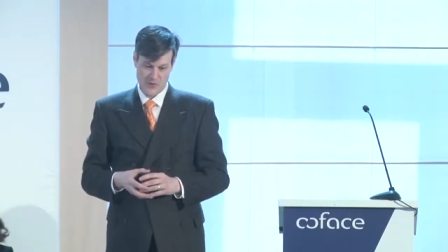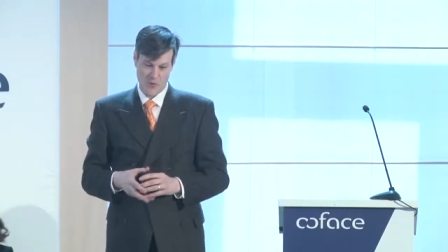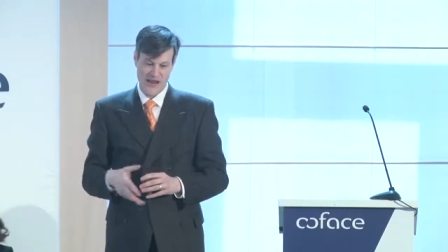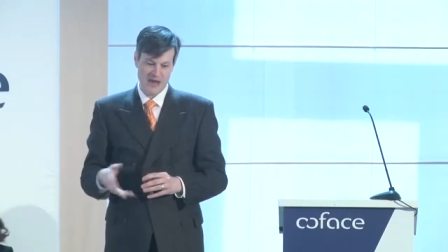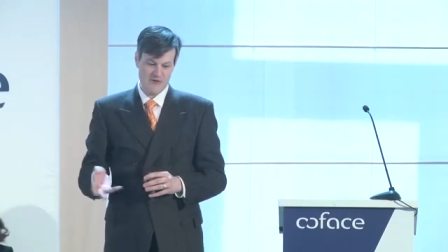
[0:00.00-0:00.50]

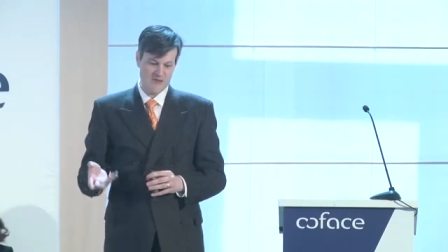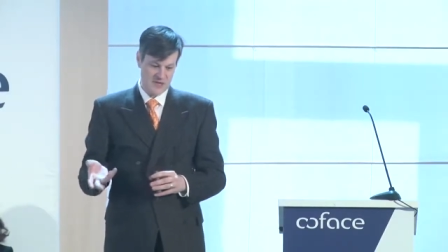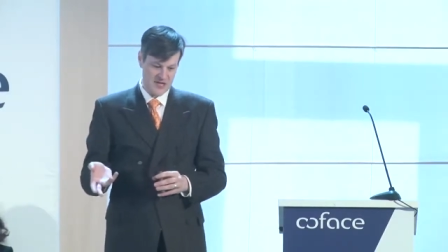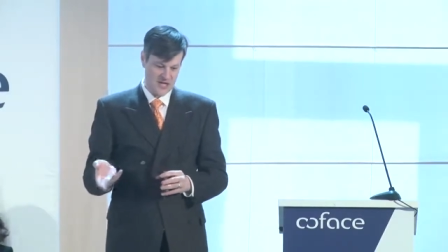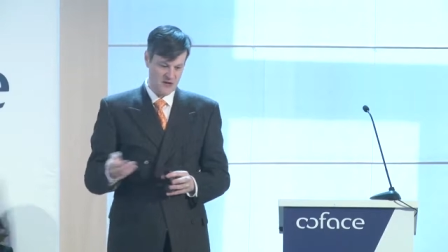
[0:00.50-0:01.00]
when I was
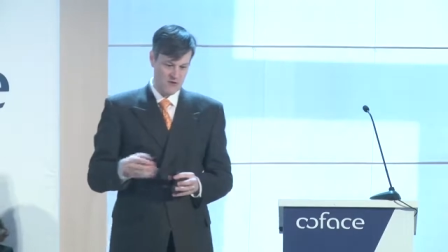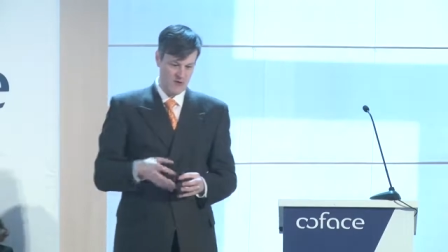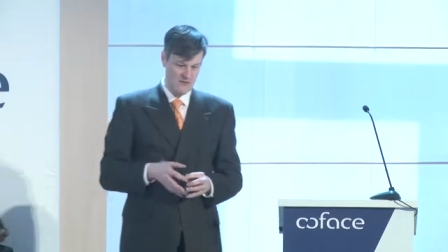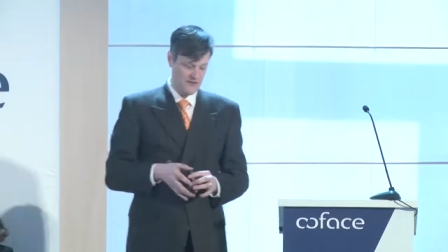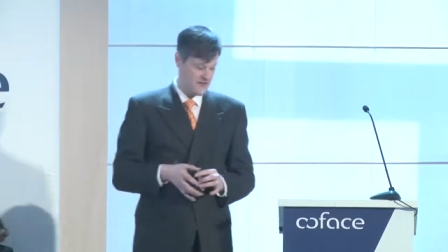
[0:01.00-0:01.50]
speaking
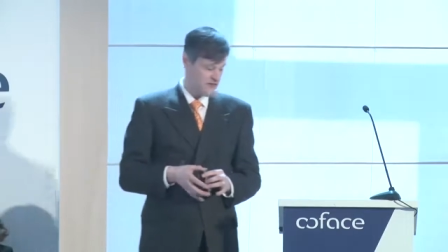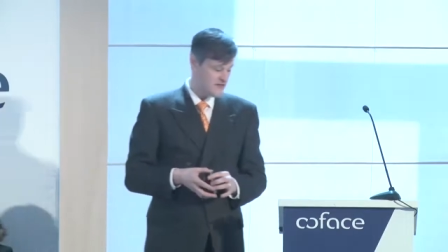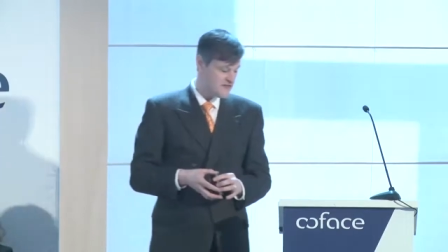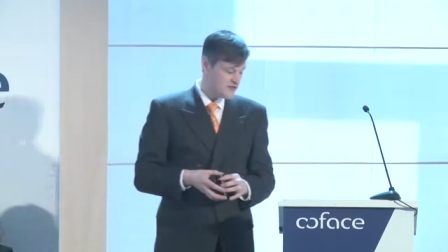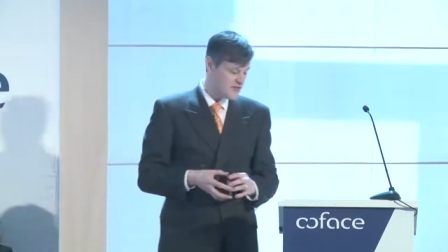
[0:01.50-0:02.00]
with
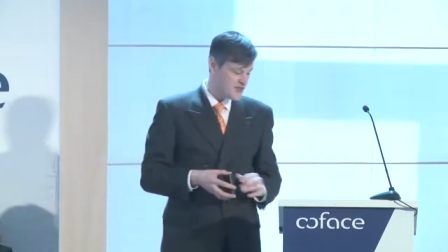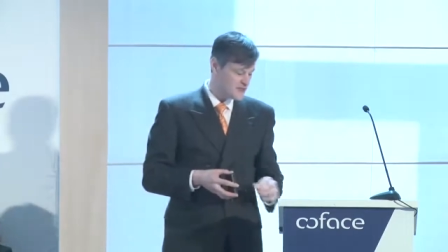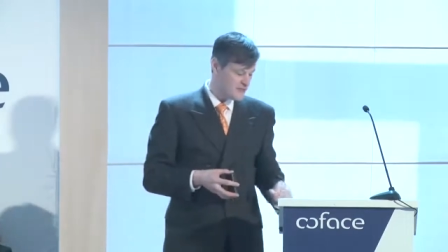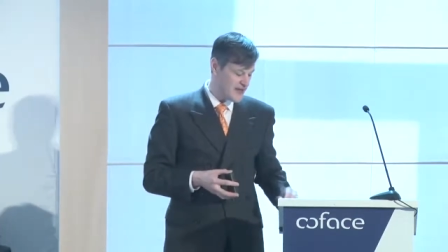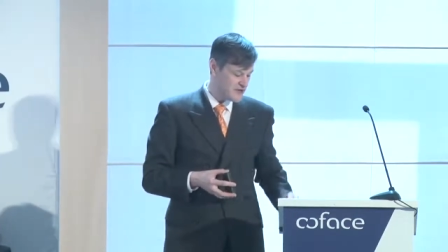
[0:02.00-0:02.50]
some
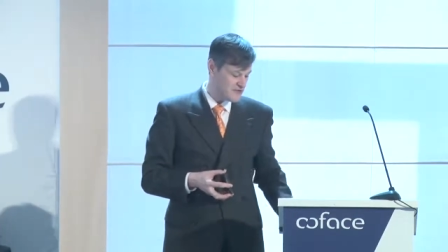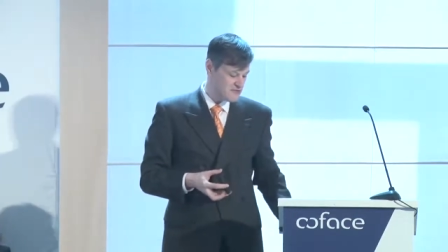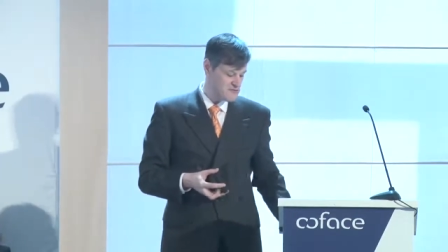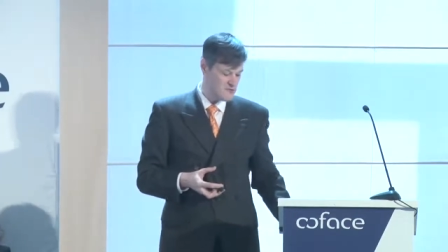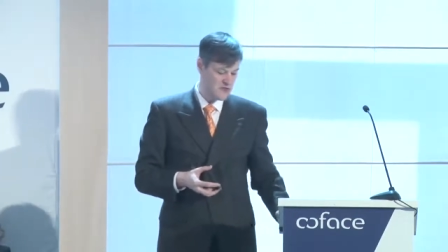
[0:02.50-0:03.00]
central
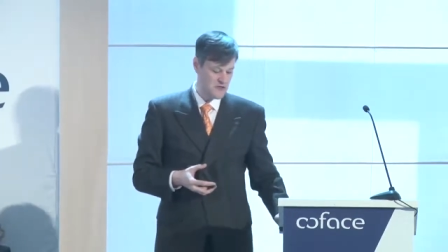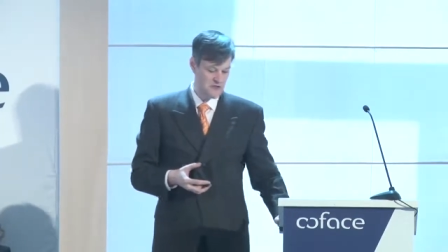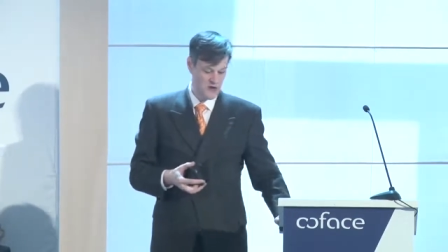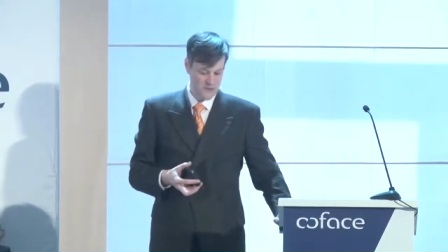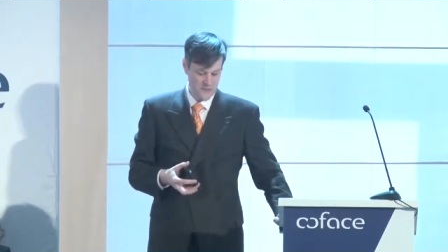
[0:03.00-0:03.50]
bankers a few weeks
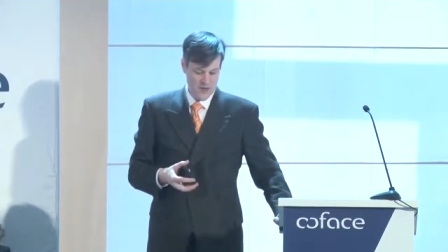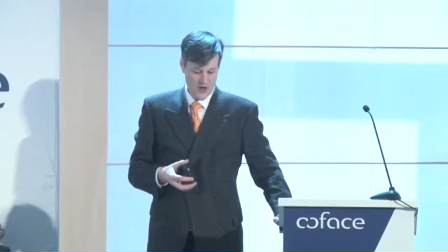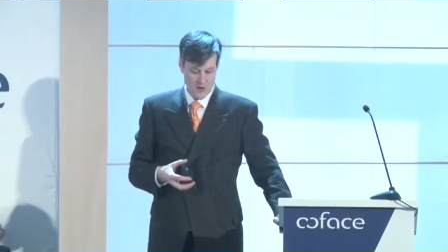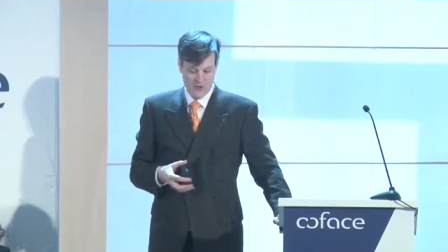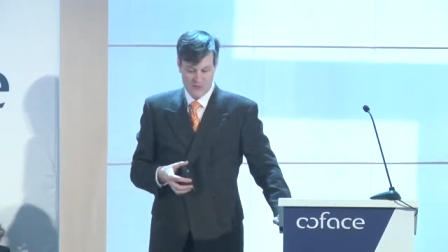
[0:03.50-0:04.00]
ago
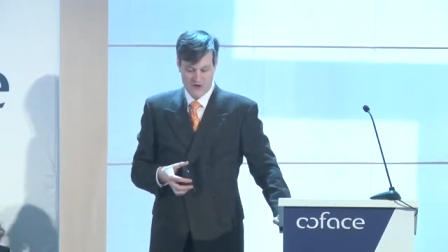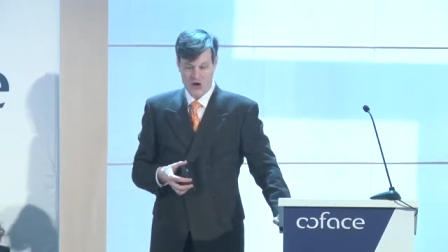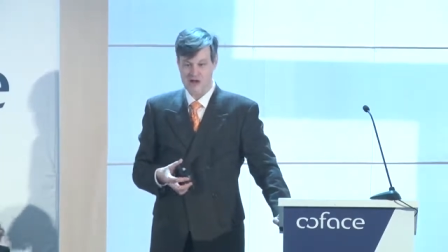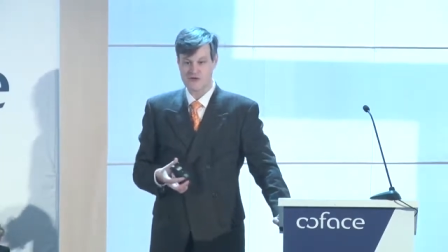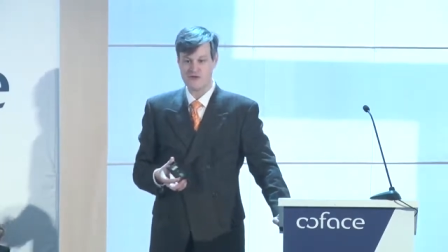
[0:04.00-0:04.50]
with
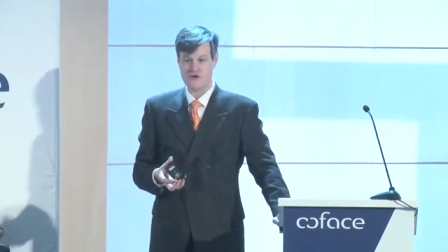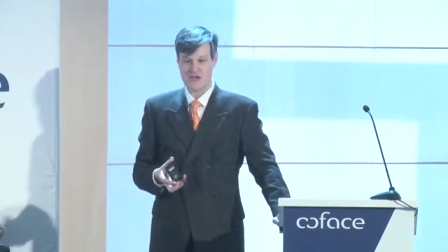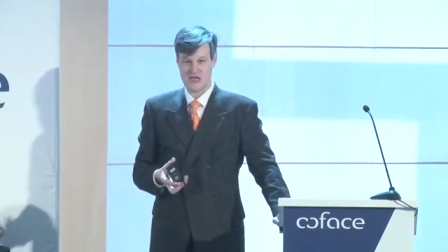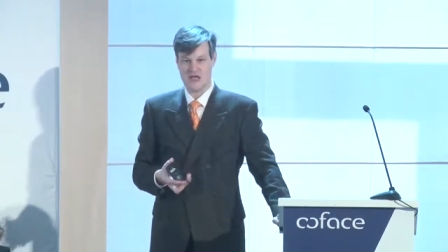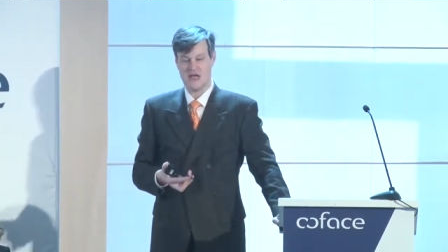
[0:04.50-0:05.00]
regards to
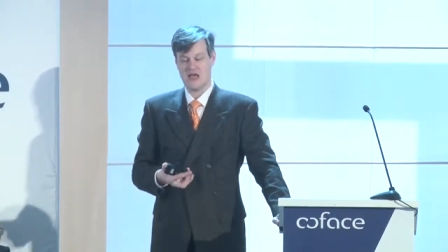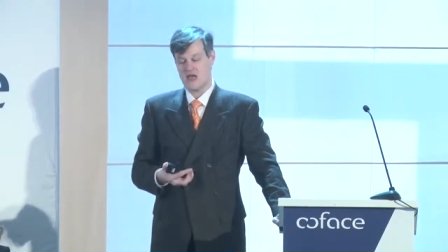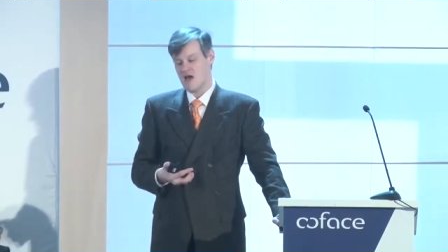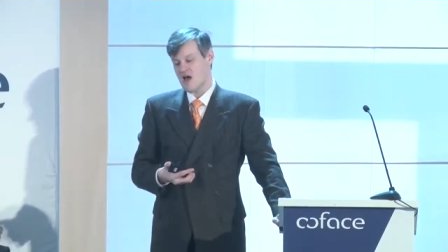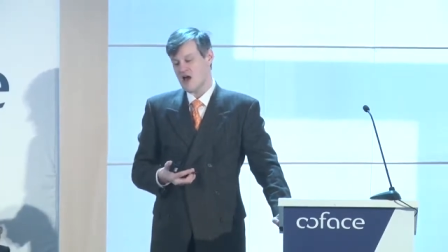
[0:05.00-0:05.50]
Turkey
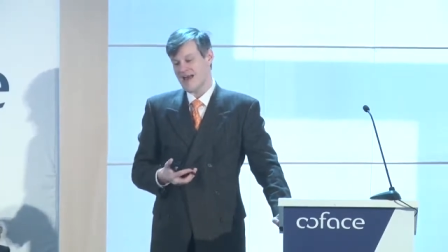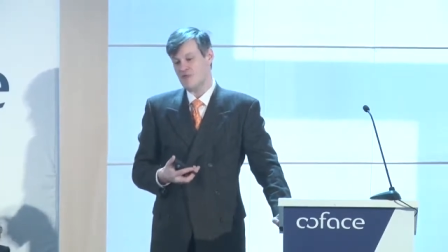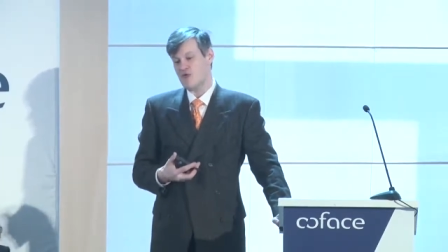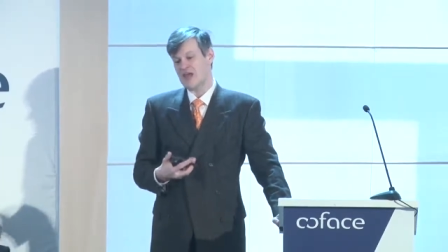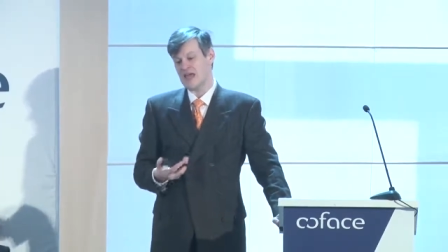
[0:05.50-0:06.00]
uh,
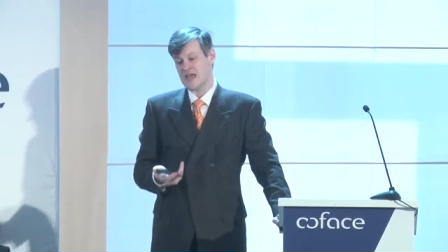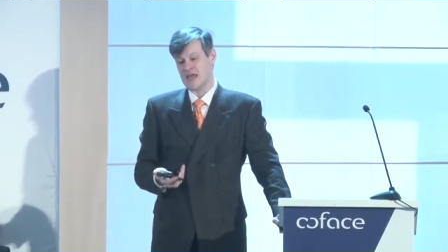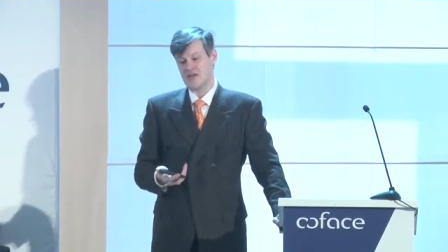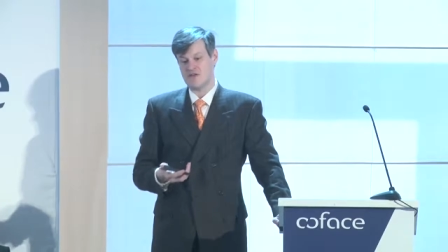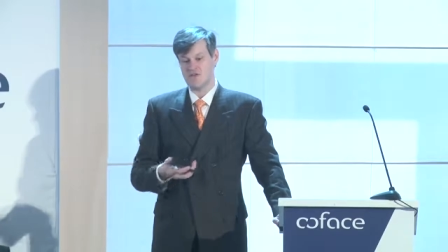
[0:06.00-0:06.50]
and bringing
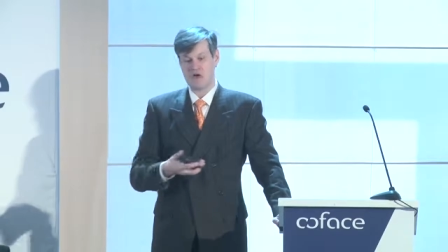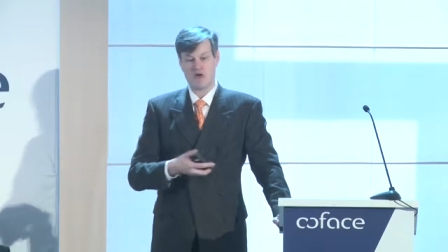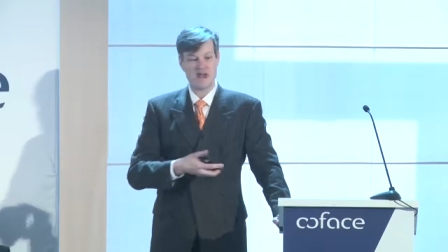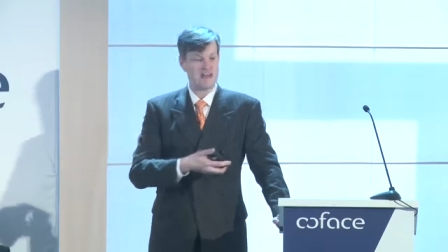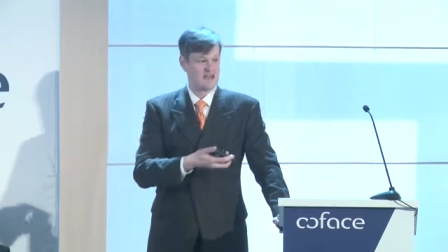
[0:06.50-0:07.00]
in
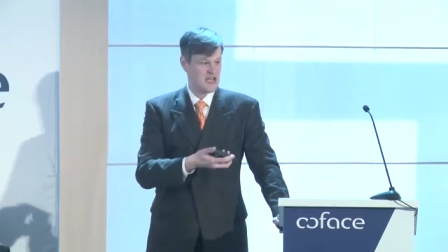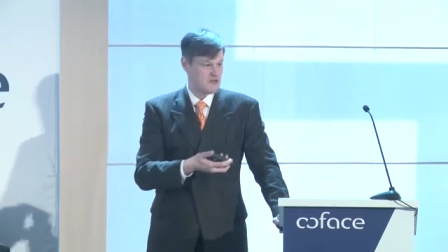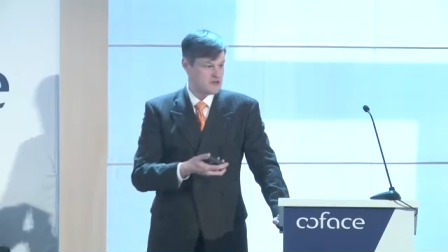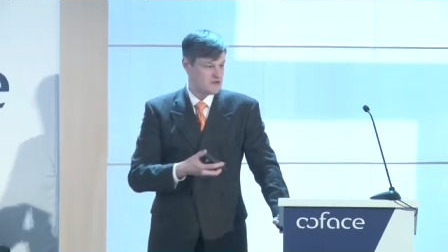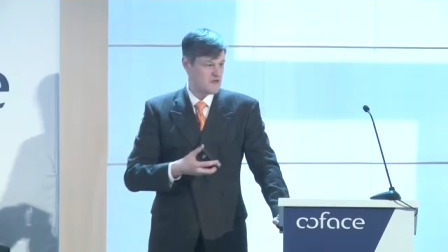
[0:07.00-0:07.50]
credit
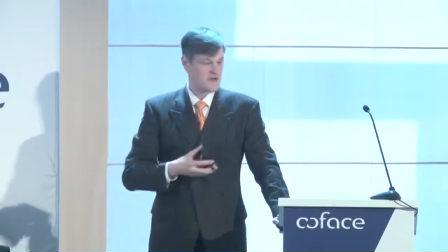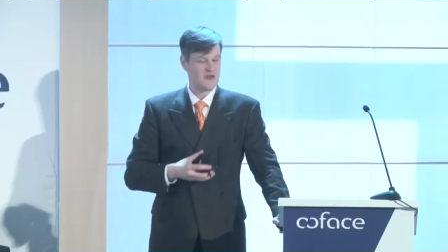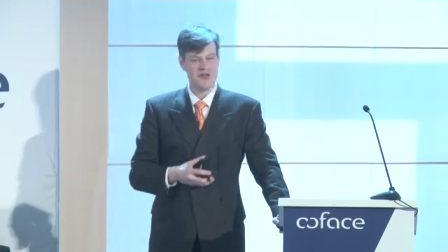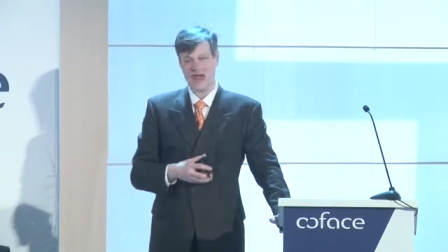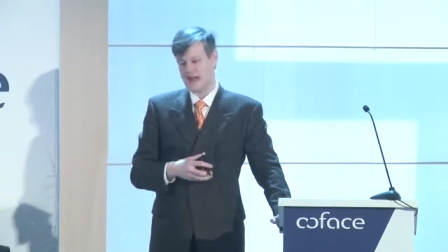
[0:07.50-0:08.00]
insurance
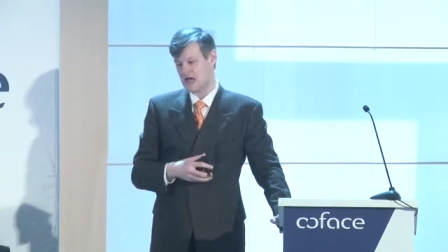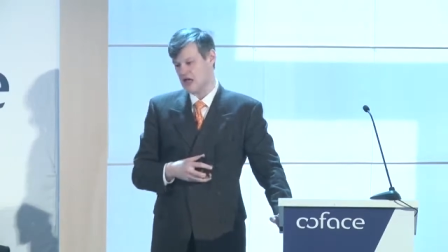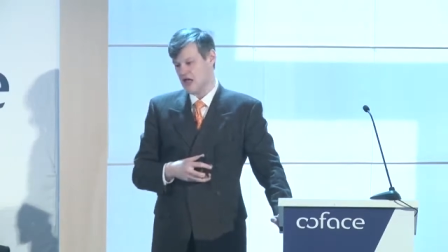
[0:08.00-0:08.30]
data,